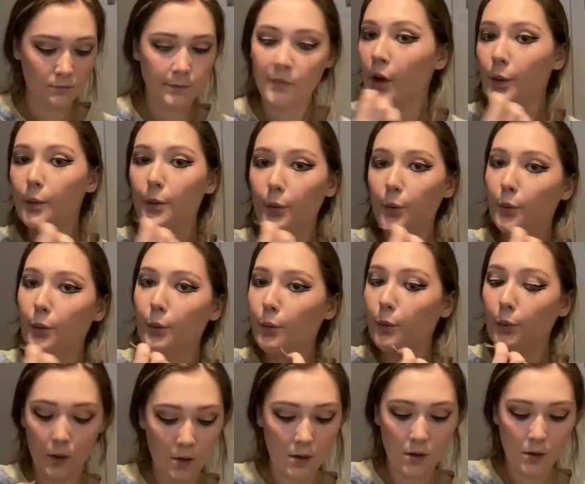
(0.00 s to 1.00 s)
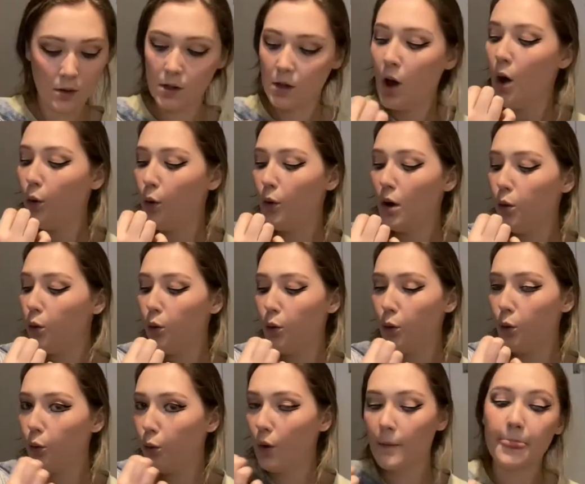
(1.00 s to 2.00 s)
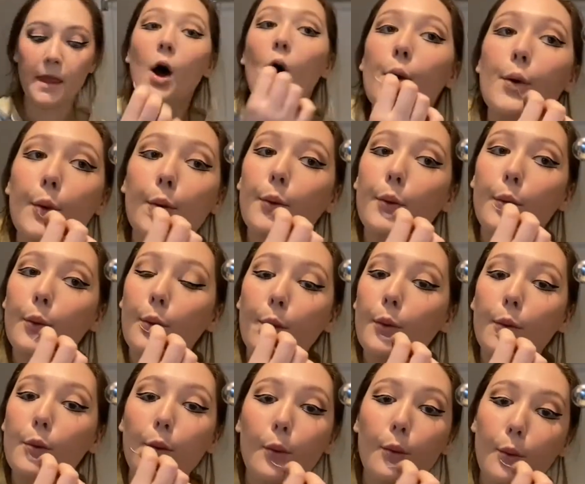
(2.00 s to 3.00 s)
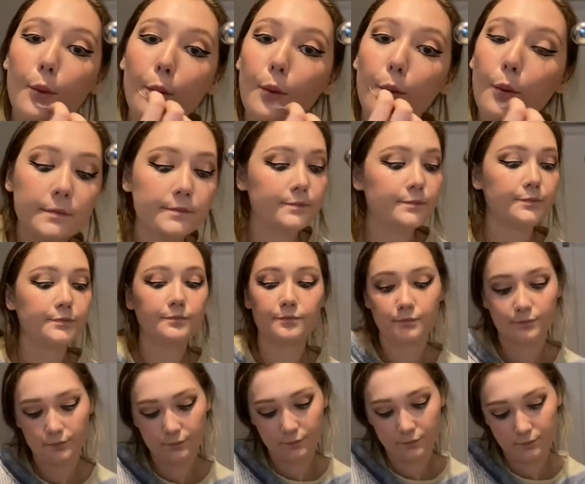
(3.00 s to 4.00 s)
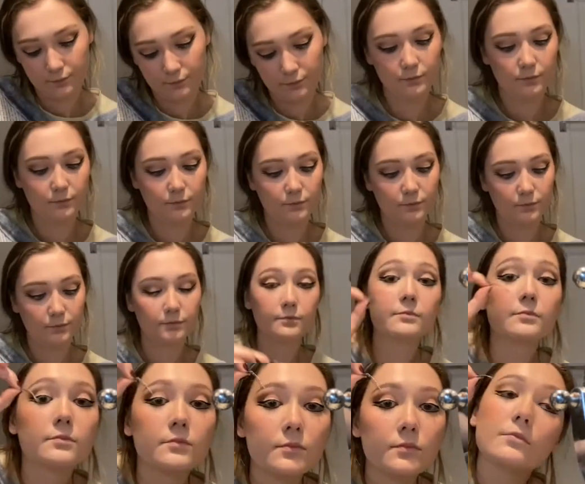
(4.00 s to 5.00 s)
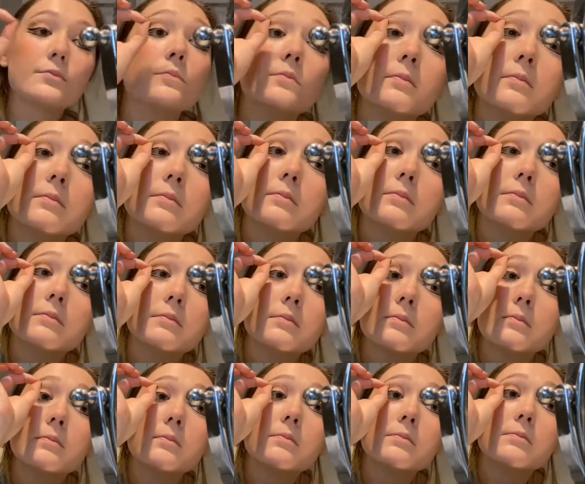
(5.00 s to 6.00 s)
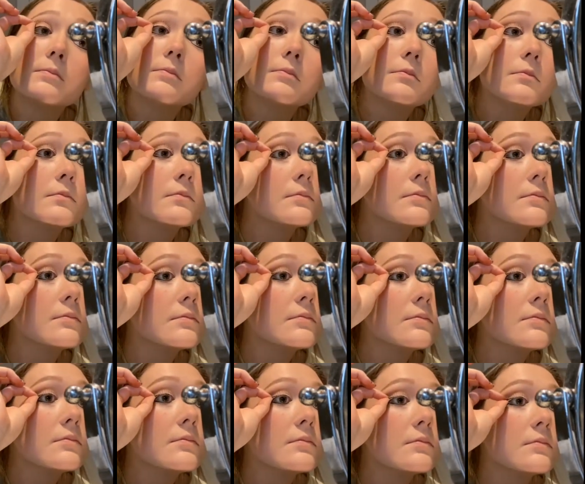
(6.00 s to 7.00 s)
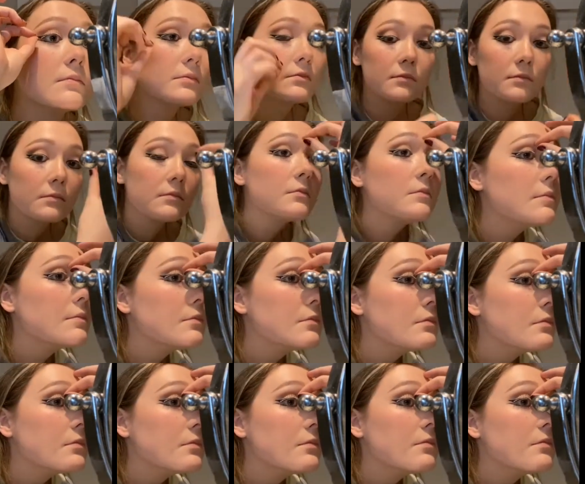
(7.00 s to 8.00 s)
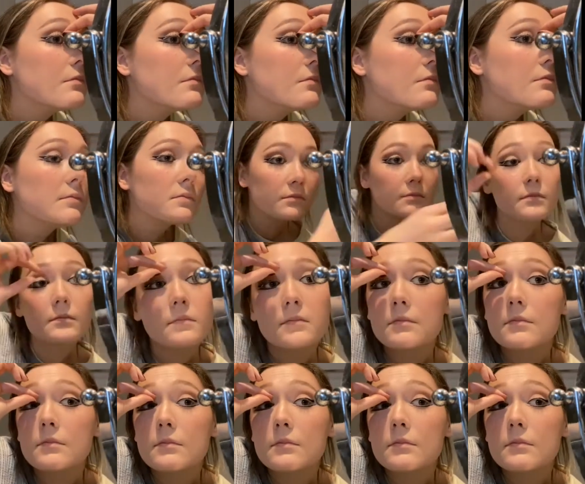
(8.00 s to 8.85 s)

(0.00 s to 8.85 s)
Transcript: And what I do this little technique where I lay it on my lid and then take it right back off. You'll see me do it right here.